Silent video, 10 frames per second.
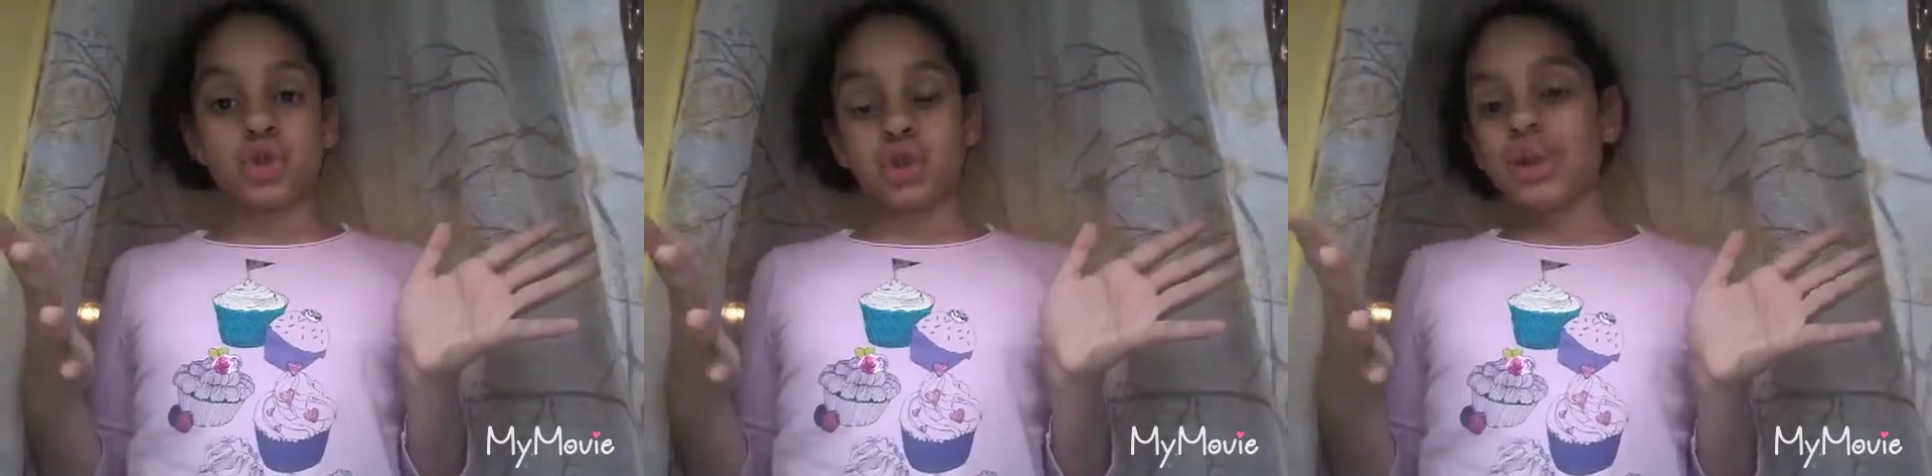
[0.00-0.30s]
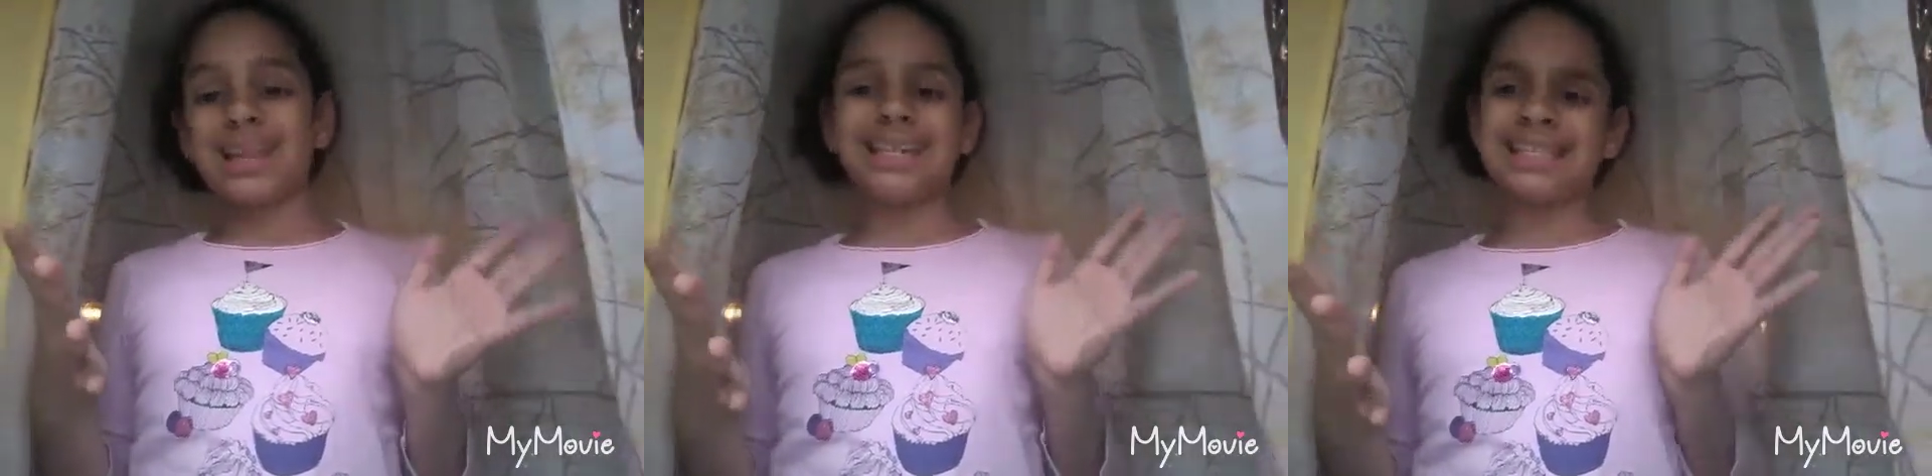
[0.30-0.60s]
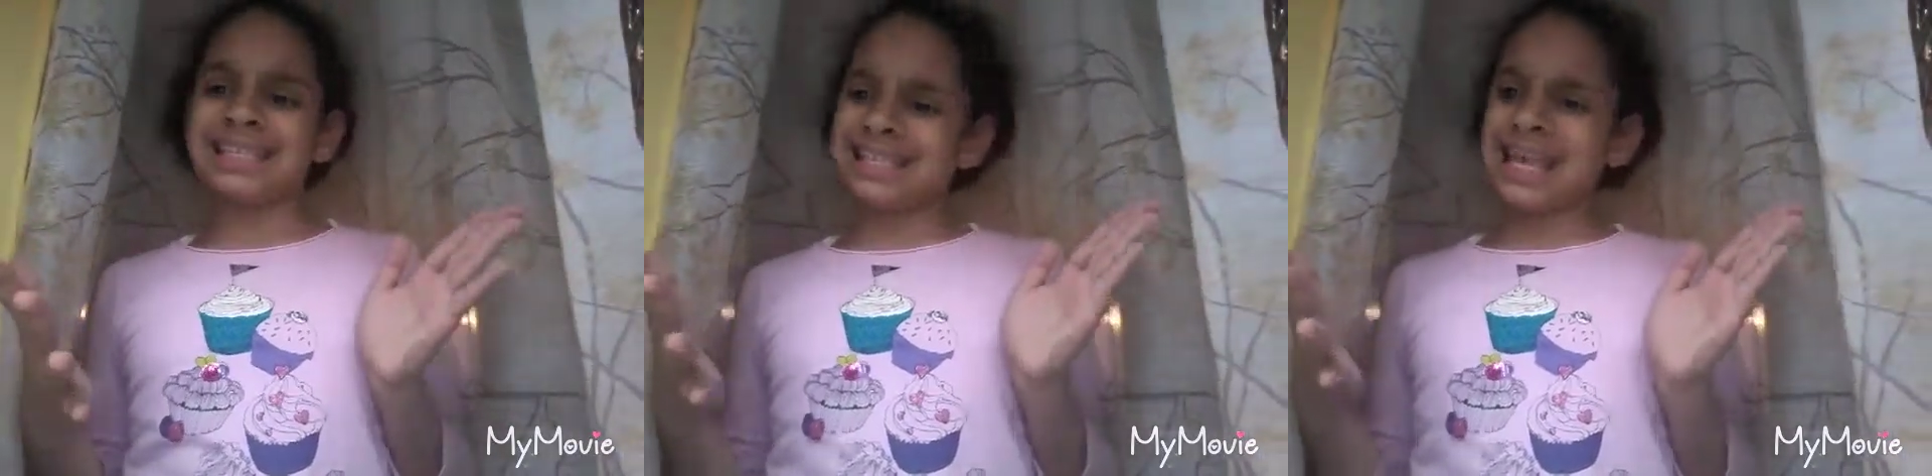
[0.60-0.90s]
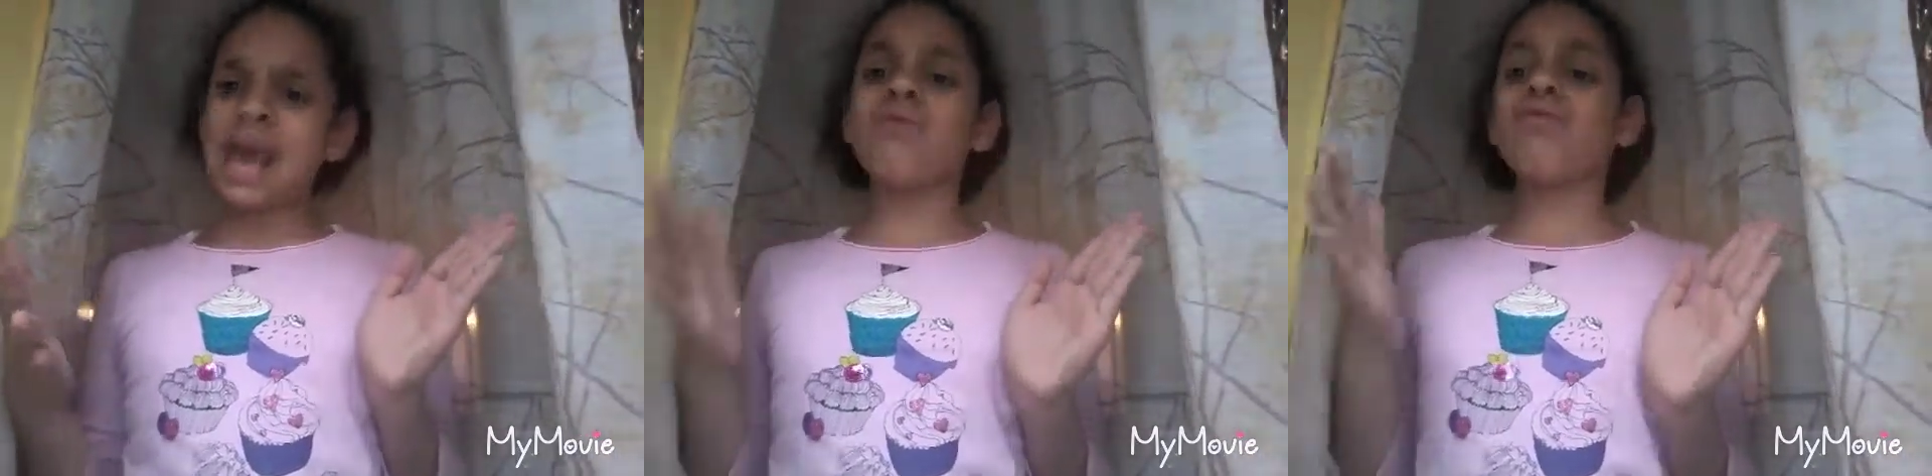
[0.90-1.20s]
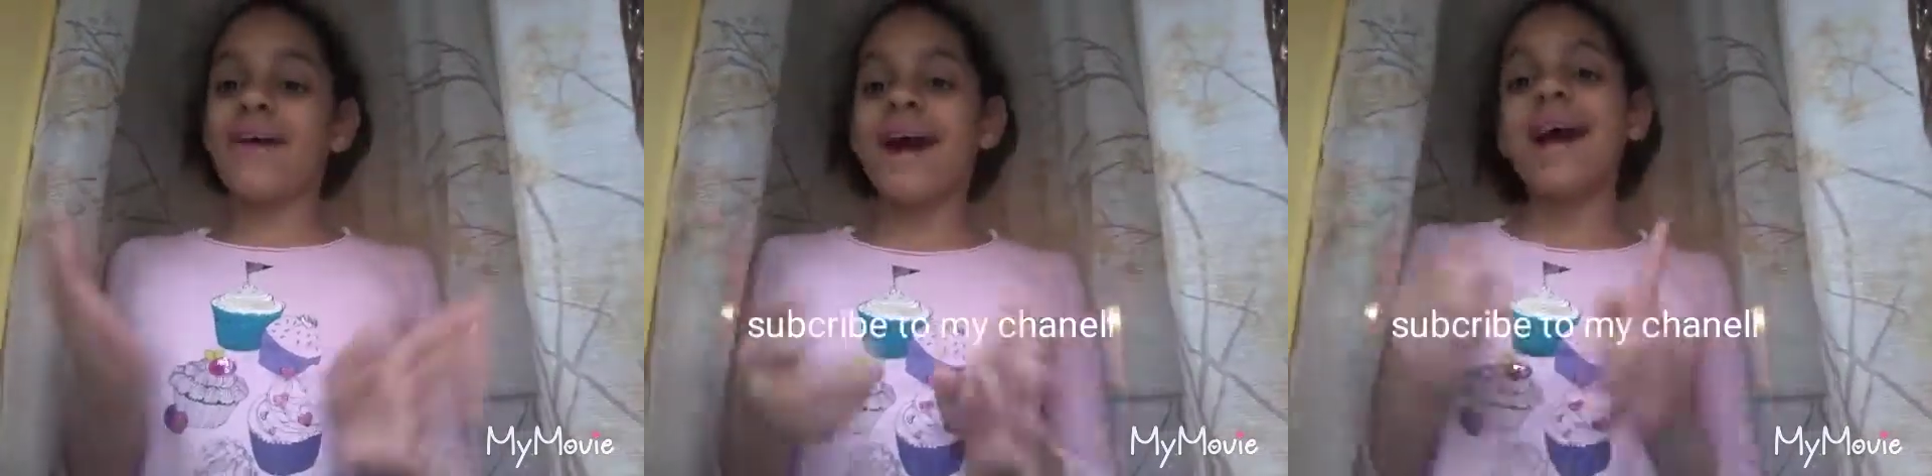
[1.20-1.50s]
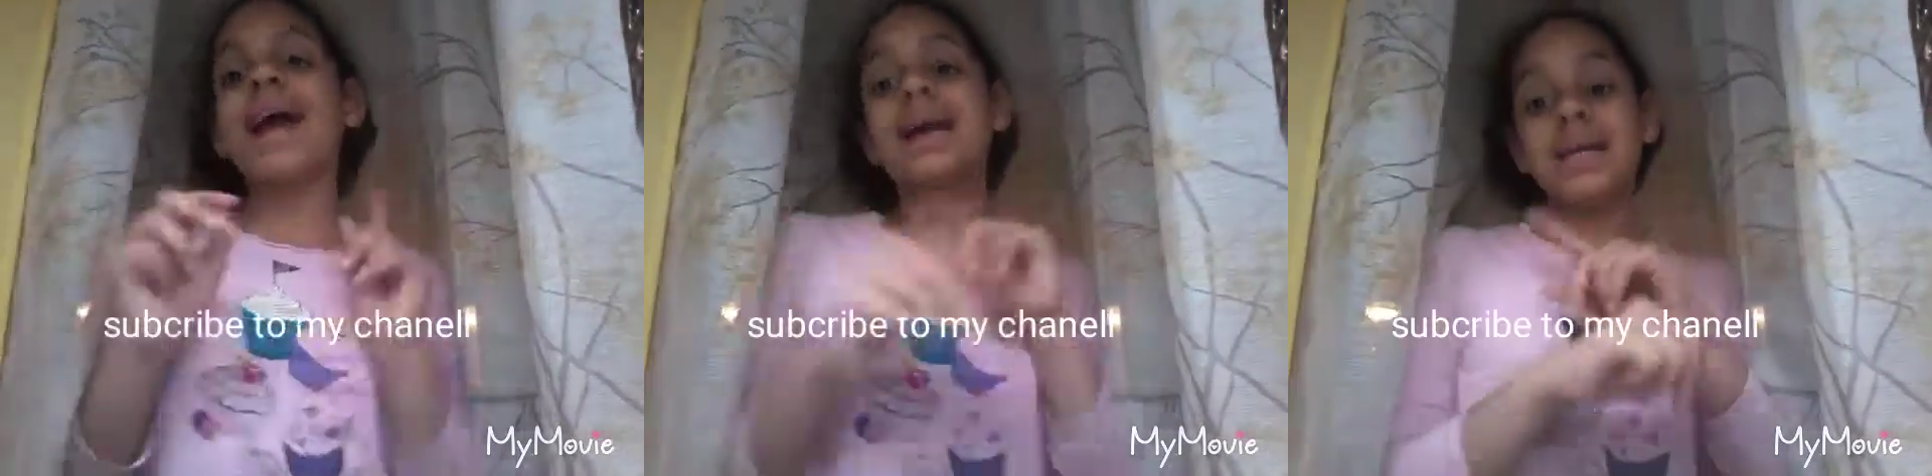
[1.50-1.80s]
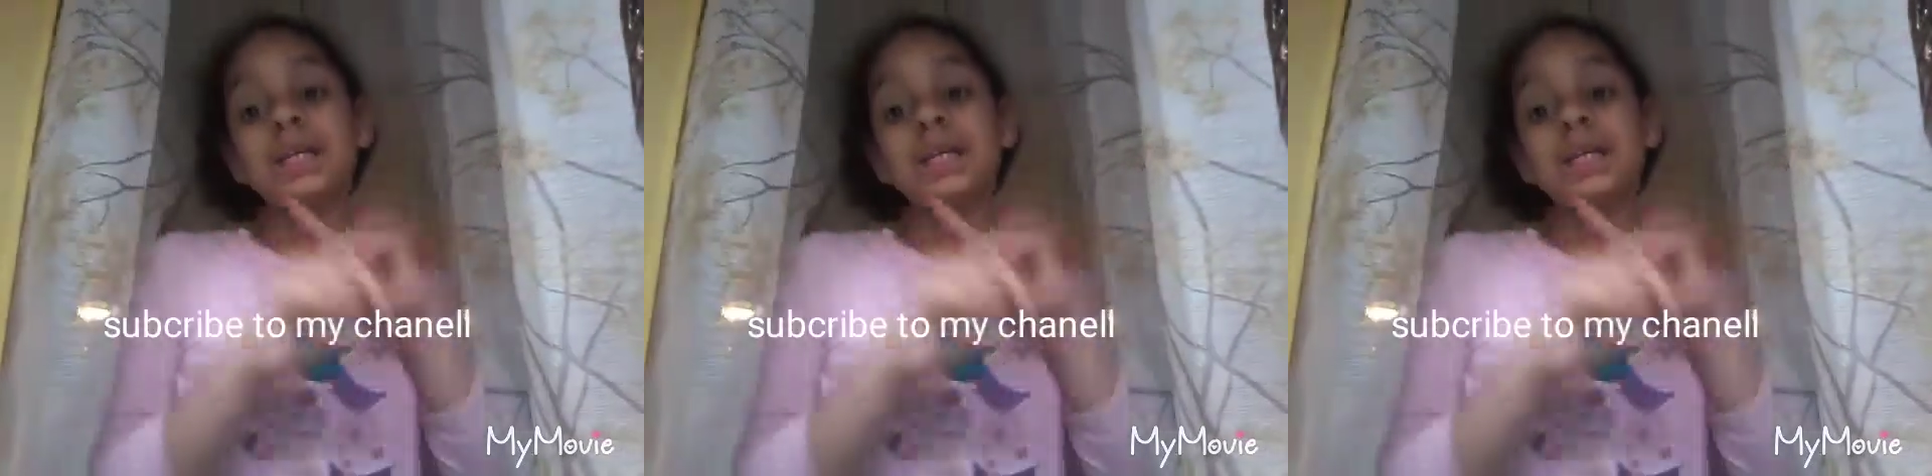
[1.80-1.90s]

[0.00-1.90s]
So, let's get right